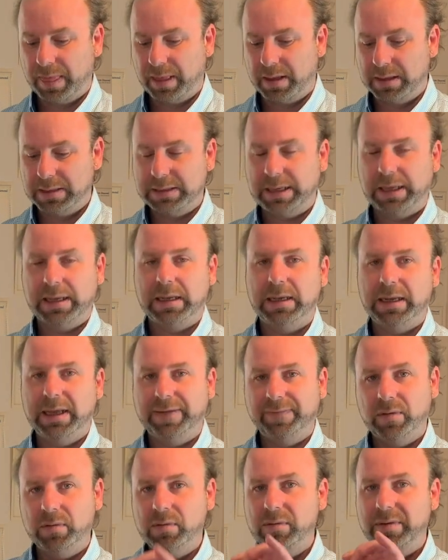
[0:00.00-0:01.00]
The second
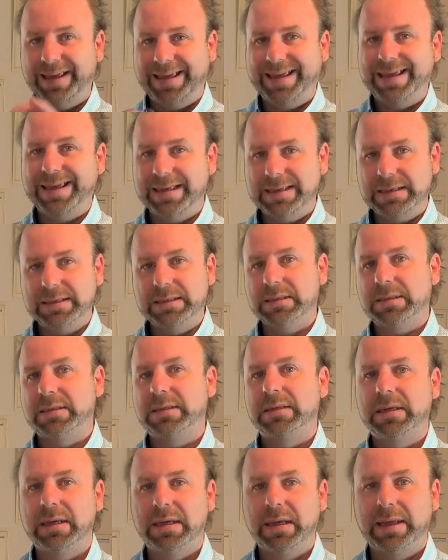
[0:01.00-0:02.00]
level
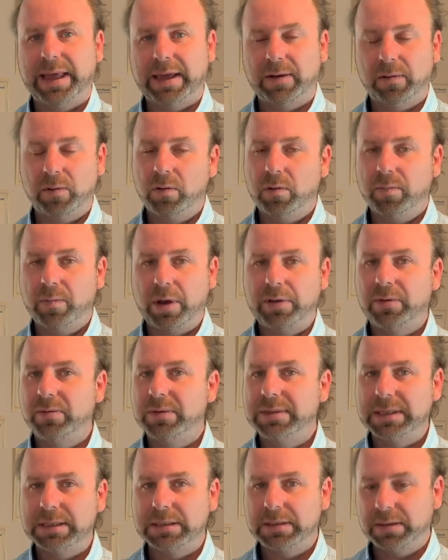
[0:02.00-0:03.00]
is our hormonal
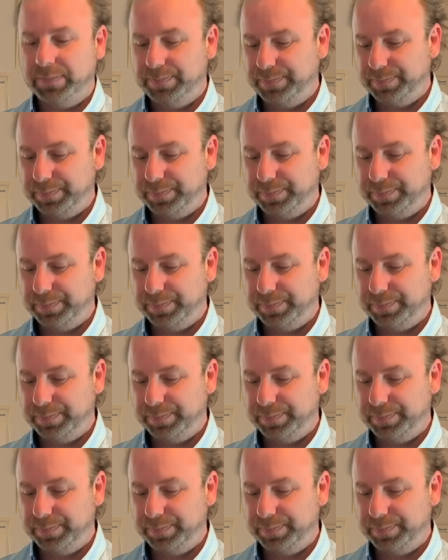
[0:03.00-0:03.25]
system.